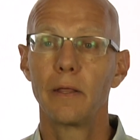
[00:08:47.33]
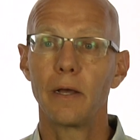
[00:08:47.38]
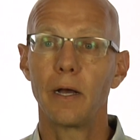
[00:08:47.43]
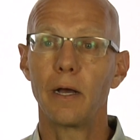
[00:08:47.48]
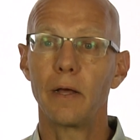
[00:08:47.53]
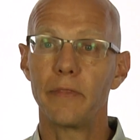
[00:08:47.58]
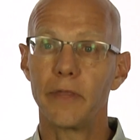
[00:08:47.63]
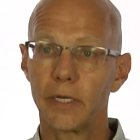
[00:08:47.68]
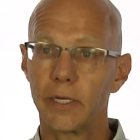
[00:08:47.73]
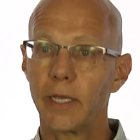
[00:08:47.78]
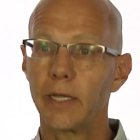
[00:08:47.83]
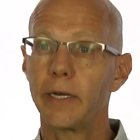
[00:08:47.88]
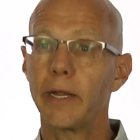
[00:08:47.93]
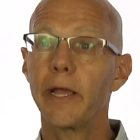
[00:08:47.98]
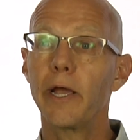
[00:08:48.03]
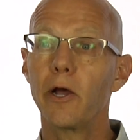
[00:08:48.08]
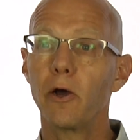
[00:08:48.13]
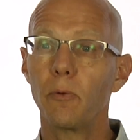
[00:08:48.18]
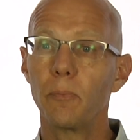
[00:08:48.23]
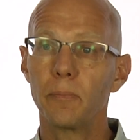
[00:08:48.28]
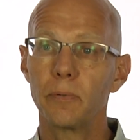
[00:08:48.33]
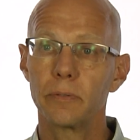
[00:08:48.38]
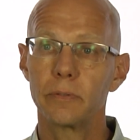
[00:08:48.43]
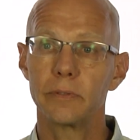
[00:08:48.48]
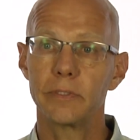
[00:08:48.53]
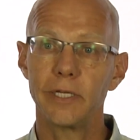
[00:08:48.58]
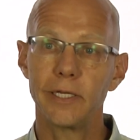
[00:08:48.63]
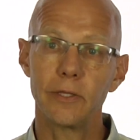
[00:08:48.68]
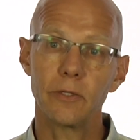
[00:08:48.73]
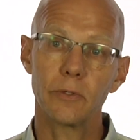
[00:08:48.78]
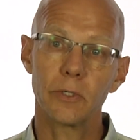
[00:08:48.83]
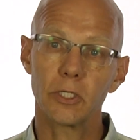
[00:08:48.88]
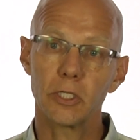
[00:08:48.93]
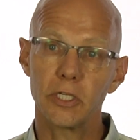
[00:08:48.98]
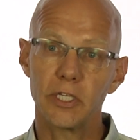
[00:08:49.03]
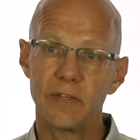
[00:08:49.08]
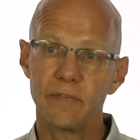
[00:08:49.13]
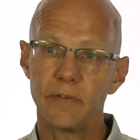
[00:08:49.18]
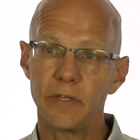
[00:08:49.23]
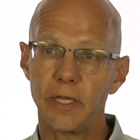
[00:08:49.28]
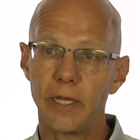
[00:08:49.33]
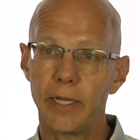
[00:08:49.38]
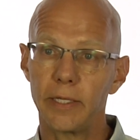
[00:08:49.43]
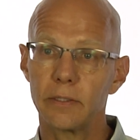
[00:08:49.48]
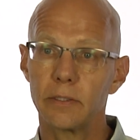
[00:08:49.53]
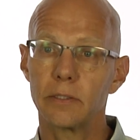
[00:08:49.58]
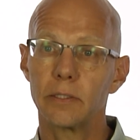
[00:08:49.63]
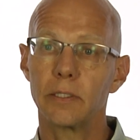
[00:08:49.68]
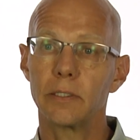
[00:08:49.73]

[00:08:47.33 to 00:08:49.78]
that can help either alleviate